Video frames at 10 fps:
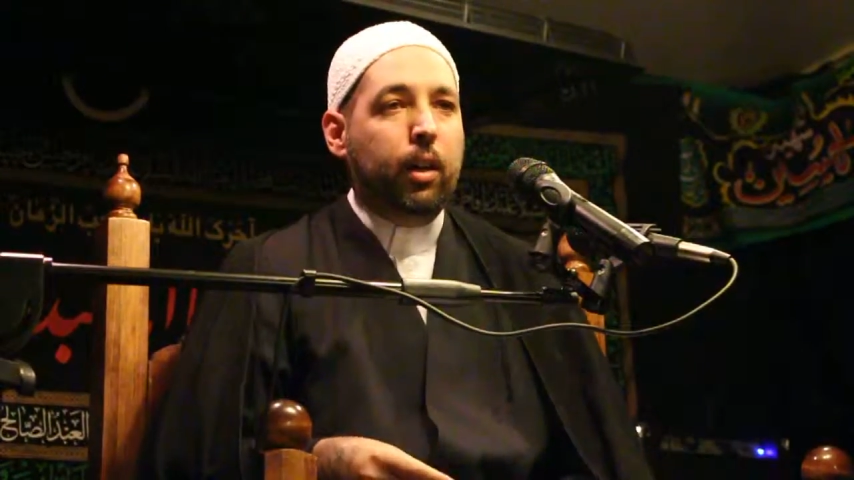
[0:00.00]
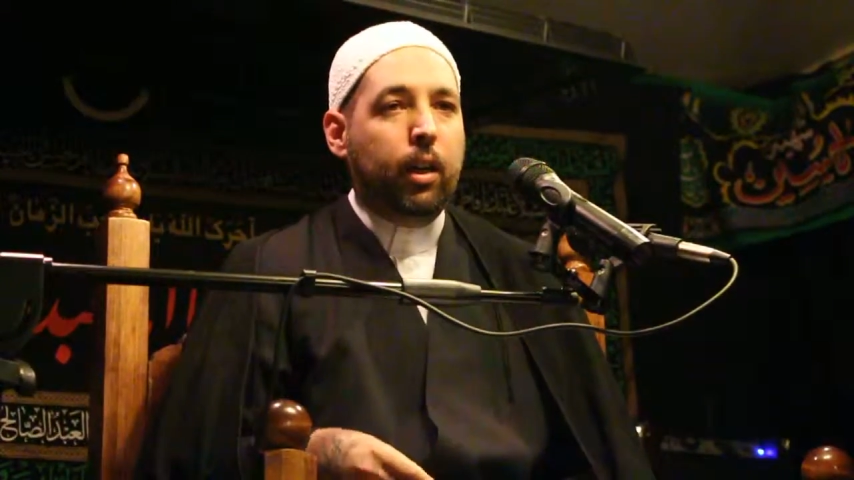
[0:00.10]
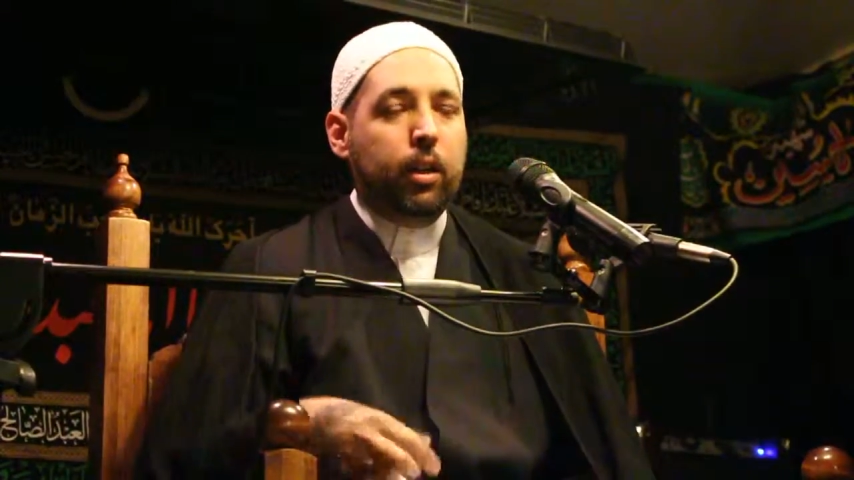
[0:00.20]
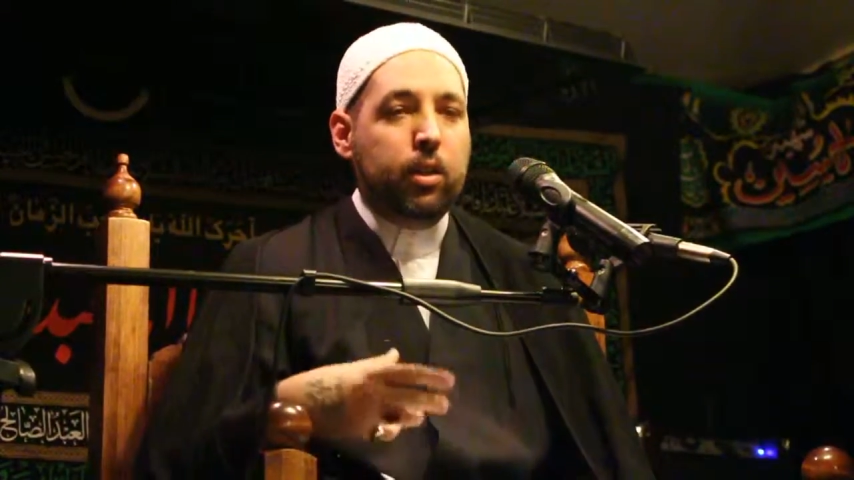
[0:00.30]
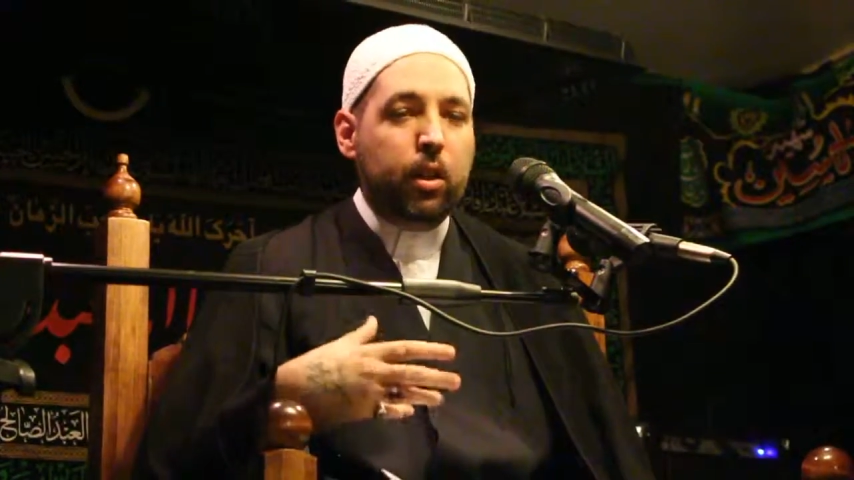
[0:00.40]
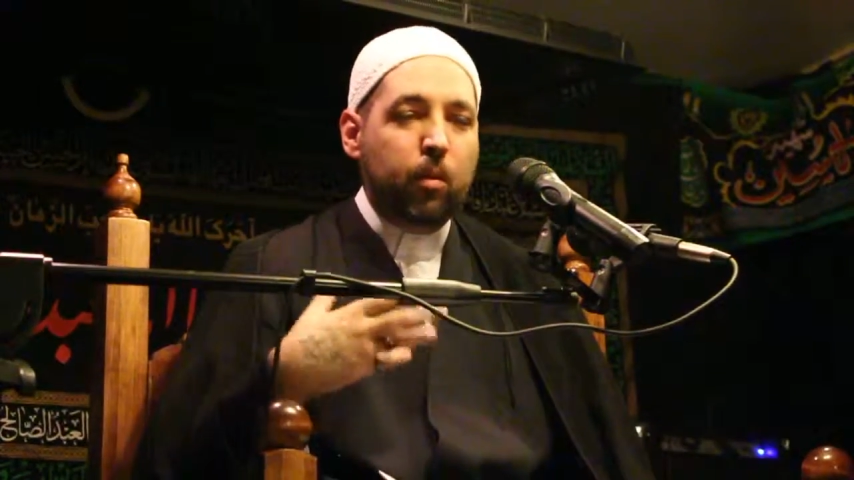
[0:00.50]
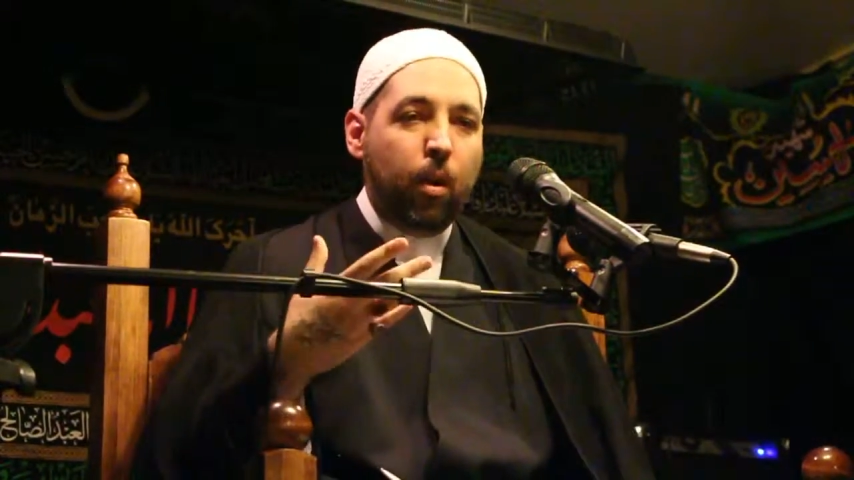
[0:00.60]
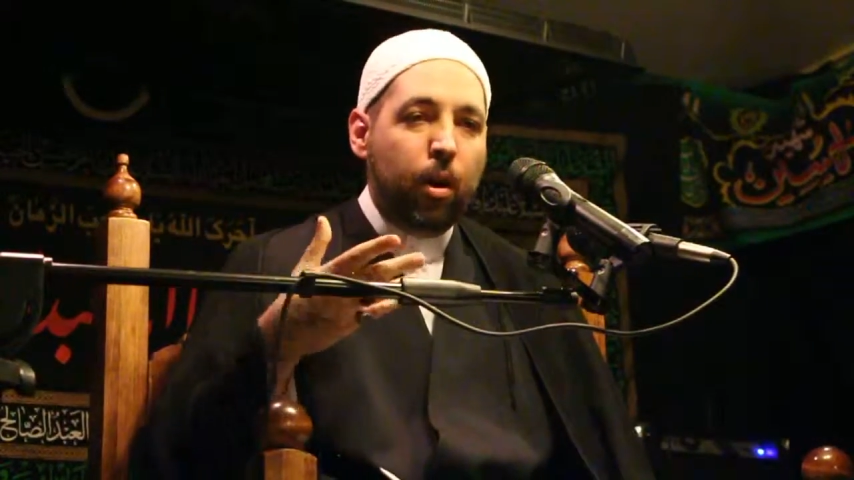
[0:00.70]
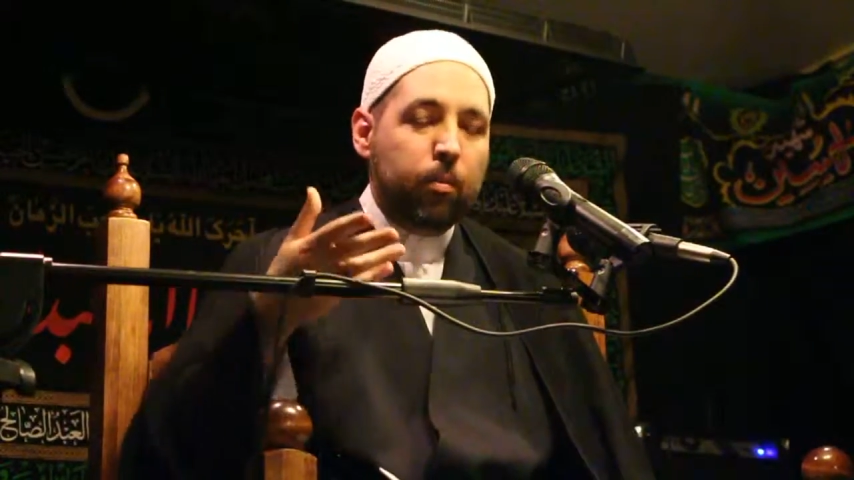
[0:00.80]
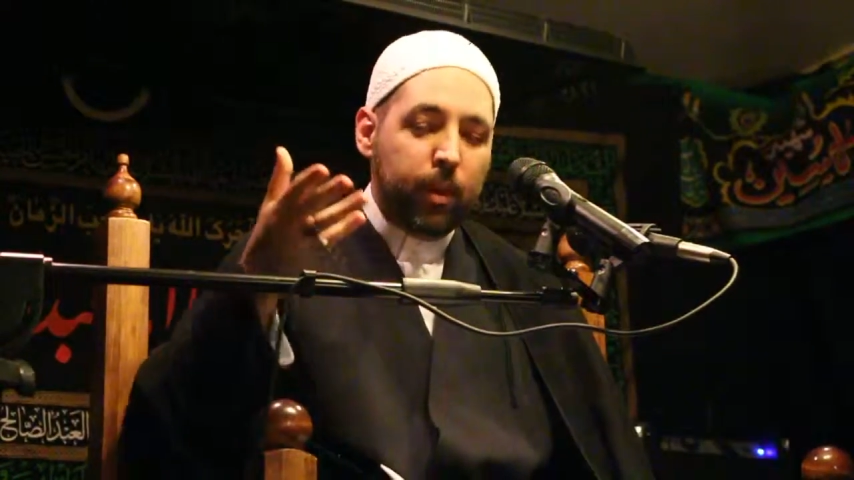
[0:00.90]
And he's
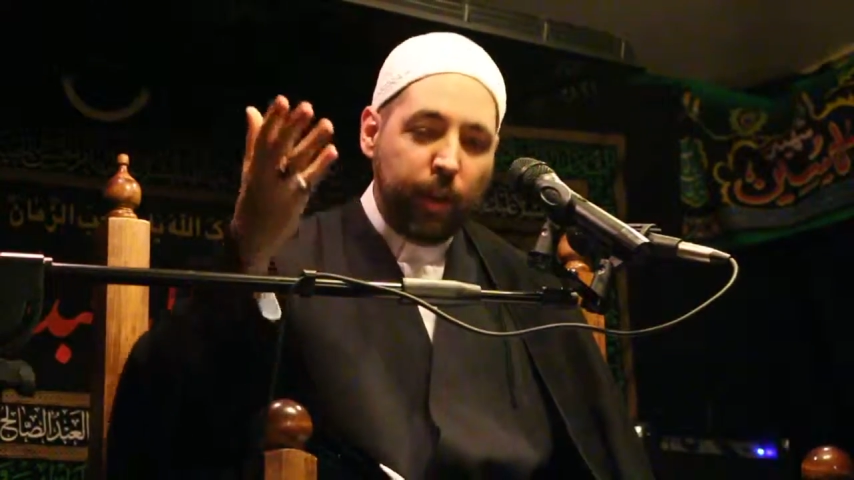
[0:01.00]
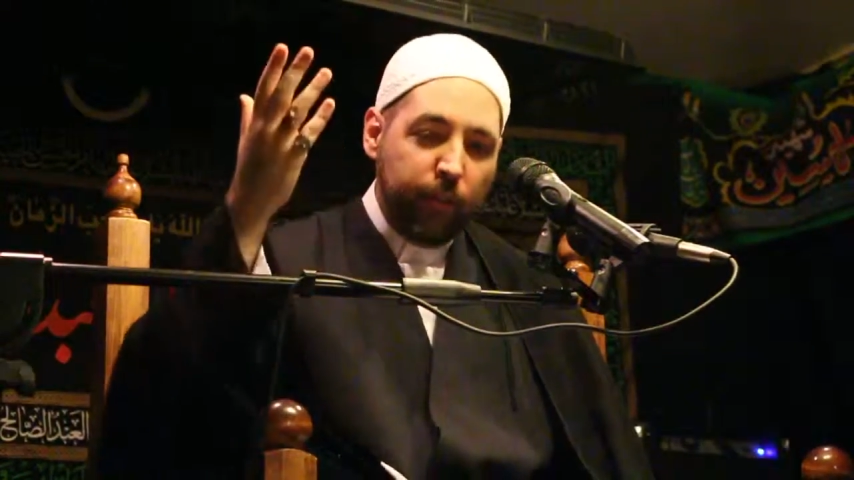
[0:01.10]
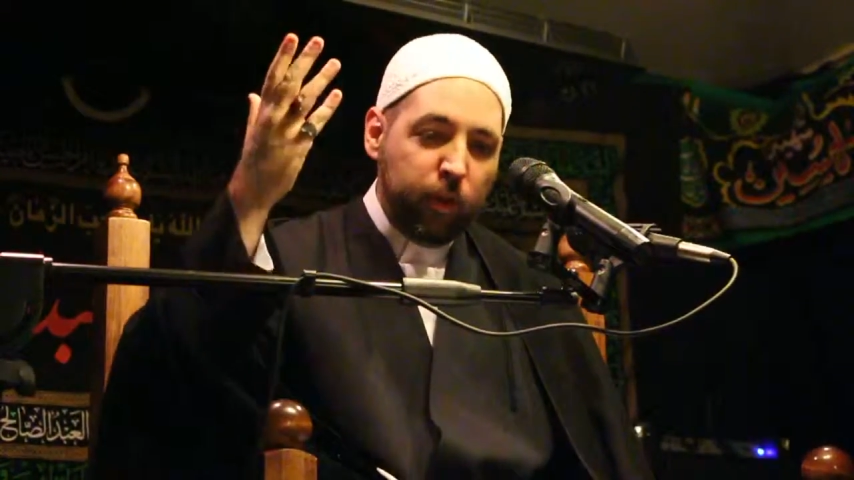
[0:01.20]
Imam, he has